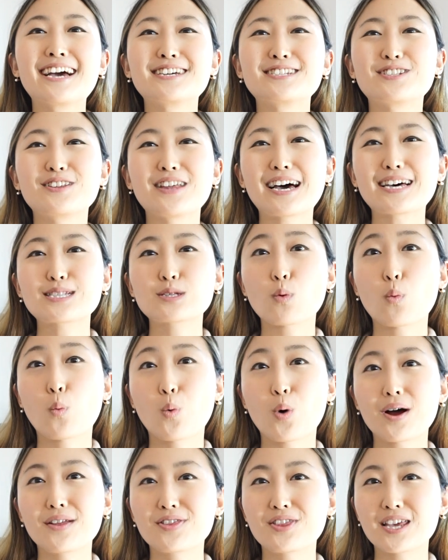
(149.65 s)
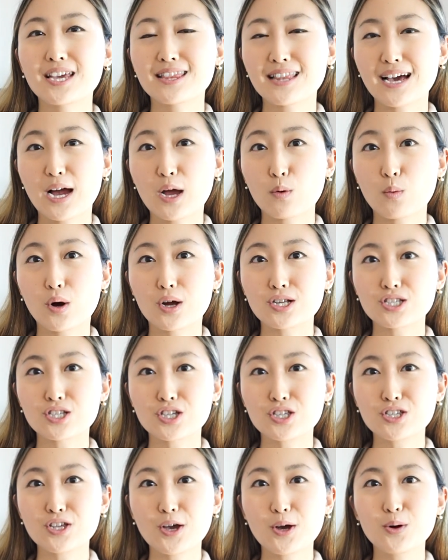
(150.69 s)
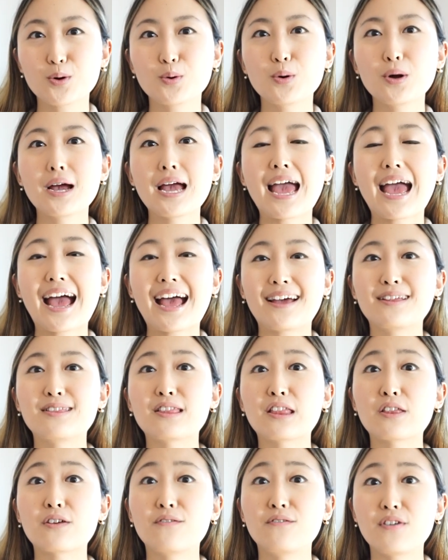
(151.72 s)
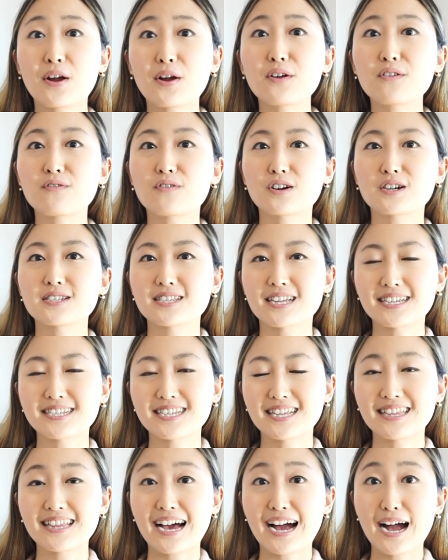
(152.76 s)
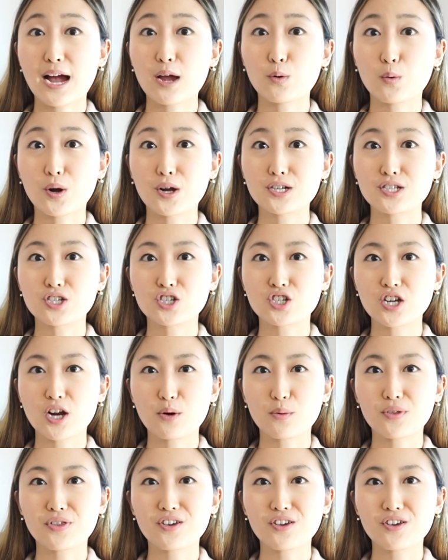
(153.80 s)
So that's one thing that I wanted to note, and the very first lesson that I wanted to share with